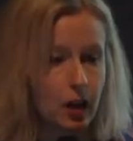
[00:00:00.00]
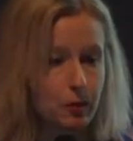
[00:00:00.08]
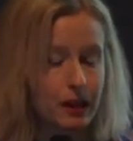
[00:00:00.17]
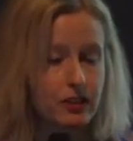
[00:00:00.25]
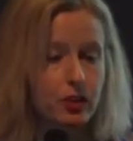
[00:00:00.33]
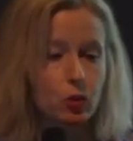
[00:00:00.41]

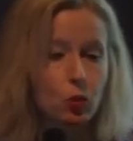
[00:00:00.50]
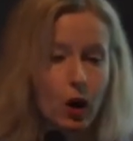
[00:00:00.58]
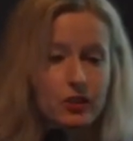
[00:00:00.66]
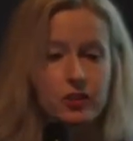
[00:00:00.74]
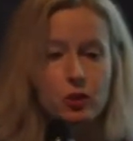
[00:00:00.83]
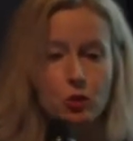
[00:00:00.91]
because there
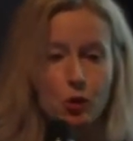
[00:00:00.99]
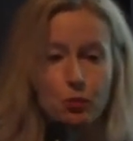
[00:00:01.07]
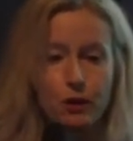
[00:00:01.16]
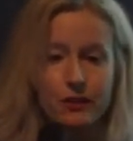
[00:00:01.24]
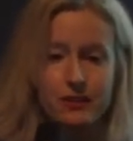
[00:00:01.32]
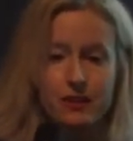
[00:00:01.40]
wasn't a
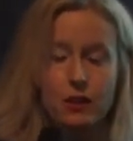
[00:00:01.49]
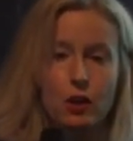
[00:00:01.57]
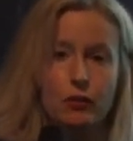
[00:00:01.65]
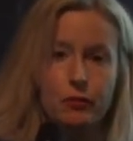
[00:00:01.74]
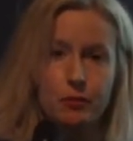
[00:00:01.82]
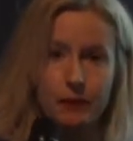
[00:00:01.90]
robust
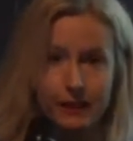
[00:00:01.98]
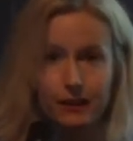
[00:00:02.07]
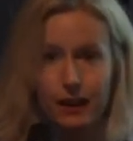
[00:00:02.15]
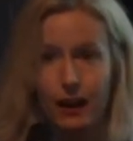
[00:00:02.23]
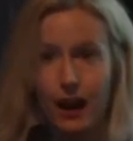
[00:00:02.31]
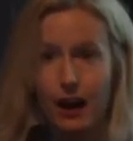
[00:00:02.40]
enough middle
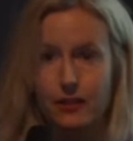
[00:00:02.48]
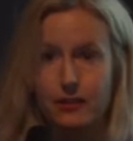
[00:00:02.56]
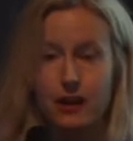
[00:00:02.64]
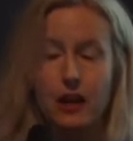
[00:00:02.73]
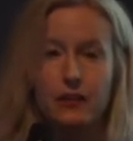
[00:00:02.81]
class